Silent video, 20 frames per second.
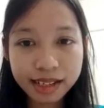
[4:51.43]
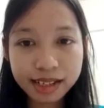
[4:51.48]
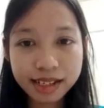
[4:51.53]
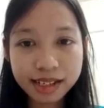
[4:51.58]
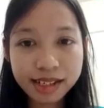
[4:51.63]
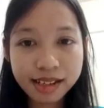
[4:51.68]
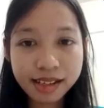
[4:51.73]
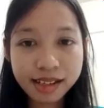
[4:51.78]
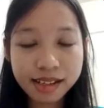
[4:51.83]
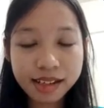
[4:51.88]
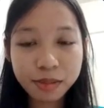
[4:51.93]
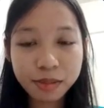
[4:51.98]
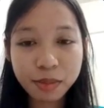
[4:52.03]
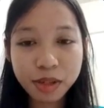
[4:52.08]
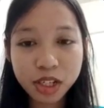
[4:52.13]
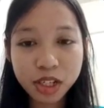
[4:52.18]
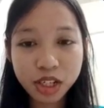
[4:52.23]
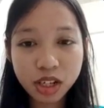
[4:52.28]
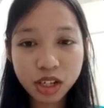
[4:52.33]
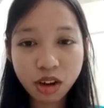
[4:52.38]
This is the
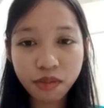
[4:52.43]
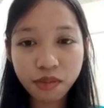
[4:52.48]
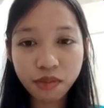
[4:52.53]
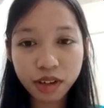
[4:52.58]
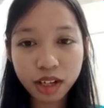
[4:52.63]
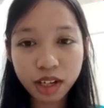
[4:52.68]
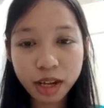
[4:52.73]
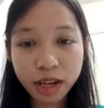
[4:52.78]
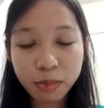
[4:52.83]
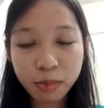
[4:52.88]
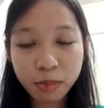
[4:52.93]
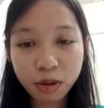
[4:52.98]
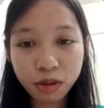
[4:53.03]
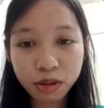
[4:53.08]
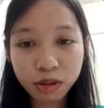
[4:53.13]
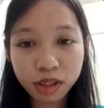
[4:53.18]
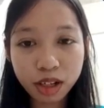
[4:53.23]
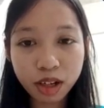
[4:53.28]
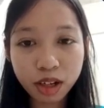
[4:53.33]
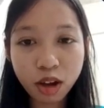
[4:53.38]
picture of a clamp
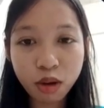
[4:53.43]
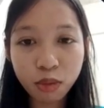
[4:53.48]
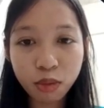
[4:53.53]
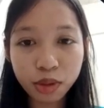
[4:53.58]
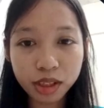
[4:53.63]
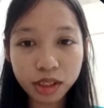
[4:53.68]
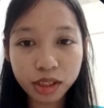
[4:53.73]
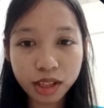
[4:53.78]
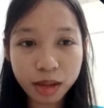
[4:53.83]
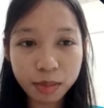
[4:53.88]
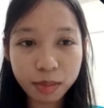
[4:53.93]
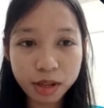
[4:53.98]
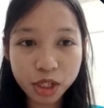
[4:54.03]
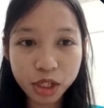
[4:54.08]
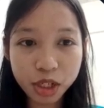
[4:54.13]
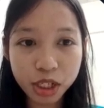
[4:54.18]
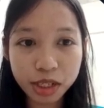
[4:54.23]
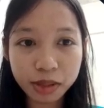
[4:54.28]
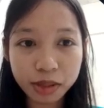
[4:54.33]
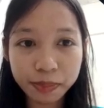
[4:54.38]
rod along with the
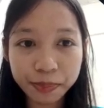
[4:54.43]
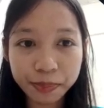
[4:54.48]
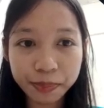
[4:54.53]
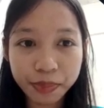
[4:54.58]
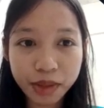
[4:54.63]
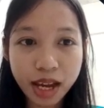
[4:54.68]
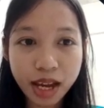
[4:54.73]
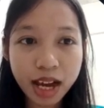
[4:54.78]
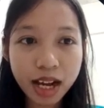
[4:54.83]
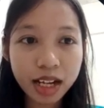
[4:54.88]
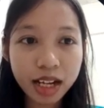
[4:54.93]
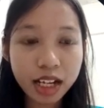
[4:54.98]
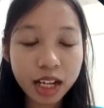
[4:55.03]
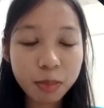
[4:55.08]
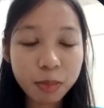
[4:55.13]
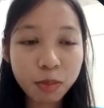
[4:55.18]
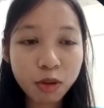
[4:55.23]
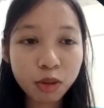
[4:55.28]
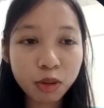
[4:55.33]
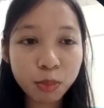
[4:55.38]
dimension.
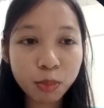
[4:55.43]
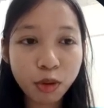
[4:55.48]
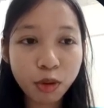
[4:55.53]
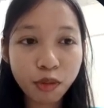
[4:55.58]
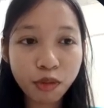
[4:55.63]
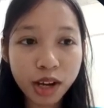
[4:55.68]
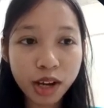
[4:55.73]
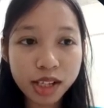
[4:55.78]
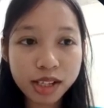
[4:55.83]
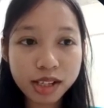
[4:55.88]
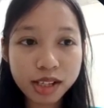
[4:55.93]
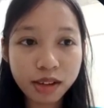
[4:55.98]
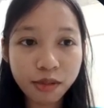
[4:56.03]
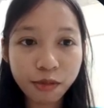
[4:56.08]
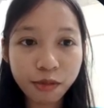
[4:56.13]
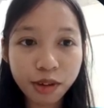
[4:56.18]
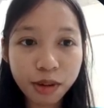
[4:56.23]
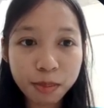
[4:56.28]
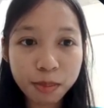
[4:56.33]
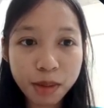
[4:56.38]
Clamp rod provides the
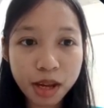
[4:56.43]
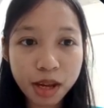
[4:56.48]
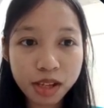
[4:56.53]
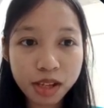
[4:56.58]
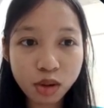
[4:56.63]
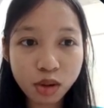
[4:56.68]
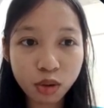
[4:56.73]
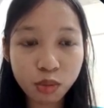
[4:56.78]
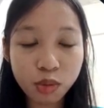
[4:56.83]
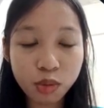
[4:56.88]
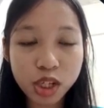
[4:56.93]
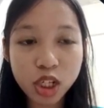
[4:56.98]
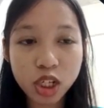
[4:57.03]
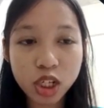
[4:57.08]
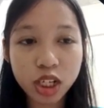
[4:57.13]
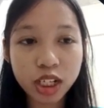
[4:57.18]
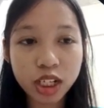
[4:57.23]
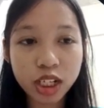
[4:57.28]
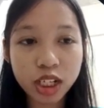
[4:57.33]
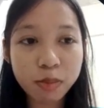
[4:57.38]
firm base on which the
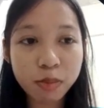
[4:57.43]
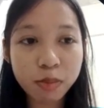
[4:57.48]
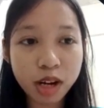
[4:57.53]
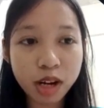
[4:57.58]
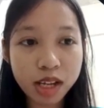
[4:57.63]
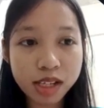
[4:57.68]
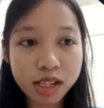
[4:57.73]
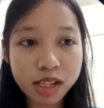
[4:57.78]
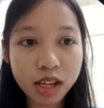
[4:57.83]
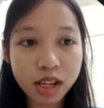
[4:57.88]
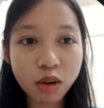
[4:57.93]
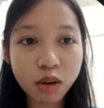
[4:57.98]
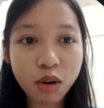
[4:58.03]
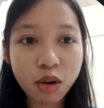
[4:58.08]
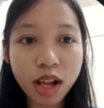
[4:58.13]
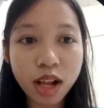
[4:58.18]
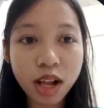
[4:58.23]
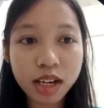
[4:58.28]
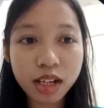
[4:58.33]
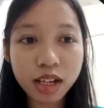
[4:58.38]
clamp rests and all
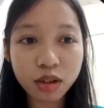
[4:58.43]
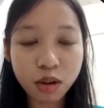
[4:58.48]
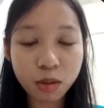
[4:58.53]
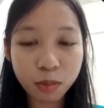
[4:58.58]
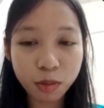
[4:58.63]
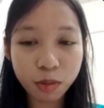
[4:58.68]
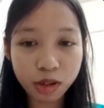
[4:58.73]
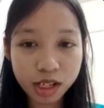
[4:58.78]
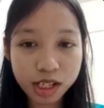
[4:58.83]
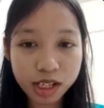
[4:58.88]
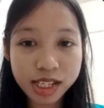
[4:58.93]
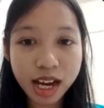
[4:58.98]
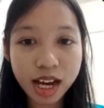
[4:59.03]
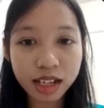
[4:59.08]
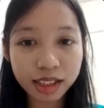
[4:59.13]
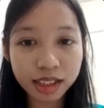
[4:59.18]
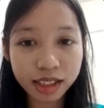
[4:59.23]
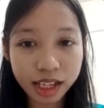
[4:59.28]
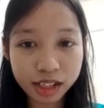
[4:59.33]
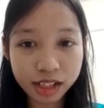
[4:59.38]
other components are
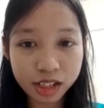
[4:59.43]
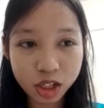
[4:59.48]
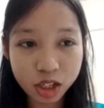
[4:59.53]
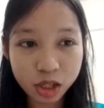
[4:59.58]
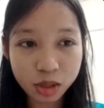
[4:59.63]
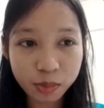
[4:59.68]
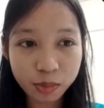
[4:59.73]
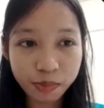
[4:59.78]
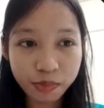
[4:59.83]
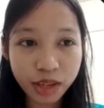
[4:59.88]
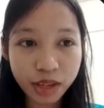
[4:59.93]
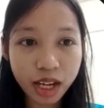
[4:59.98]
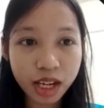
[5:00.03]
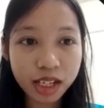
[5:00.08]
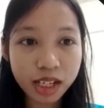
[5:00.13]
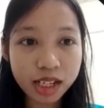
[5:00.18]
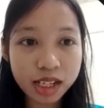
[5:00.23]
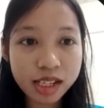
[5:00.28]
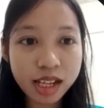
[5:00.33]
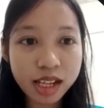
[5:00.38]
attached.
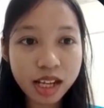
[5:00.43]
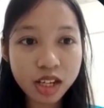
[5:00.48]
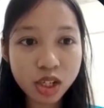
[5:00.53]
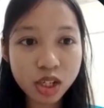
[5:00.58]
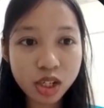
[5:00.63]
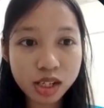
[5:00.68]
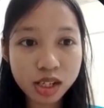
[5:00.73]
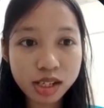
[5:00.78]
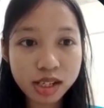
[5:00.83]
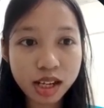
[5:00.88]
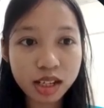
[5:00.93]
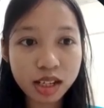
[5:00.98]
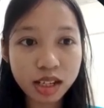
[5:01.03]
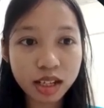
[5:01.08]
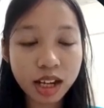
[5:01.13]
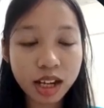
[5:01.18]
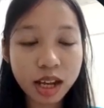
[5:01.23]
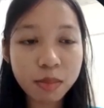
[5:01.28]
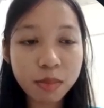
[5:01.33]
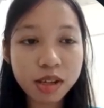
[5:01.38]
This ensures that the
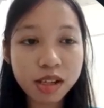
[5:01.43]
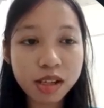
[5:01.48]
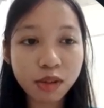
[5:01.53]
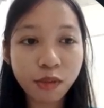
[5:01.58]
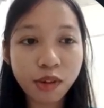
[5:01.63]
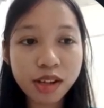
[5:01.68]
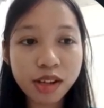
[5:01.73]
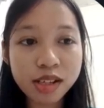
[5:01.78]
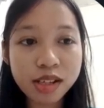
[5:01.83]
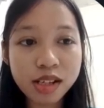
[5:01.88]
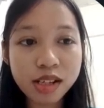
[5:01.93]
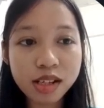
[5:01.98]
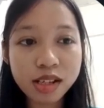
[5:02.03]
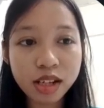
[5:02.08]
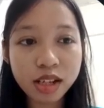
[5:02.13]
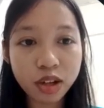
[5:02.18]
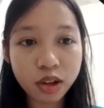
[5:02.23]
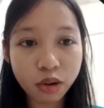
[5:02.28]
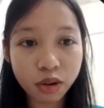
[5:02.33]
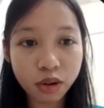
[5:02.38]
clamp is fastened
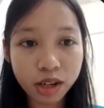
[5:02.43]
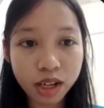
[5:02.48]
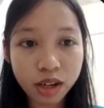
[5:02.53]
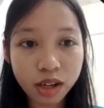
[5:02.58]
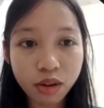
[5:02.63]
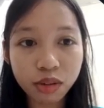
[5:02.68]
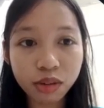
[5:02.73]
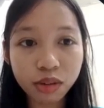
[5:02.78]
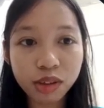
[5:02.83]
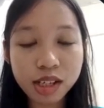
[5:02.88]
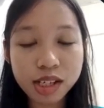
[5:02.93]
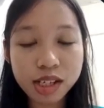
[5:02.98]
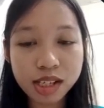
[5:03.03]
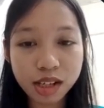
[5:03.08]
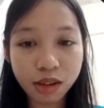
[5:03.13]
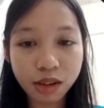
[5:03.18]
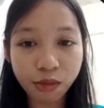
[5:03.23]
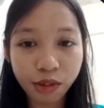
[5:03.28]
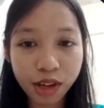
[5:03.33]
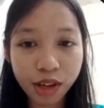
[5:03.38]
securely onto a
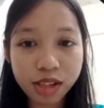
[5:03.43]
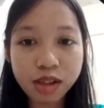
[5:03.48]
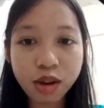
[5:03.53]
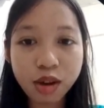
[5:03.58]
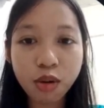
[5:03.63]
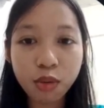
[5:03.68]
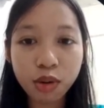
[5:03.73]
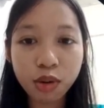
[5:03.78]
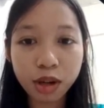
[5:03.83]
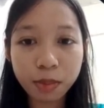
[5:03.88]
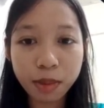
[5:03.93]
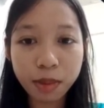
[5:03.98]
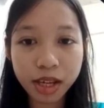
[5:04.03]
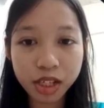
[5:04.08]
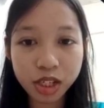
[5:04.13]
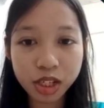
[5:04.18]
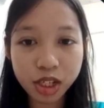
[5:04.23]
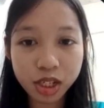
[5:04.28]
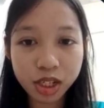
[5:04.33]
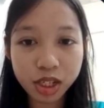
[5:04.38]
surface or
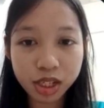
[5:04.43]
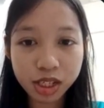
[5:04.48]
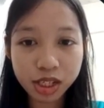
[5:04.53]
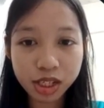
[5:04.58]
workbench.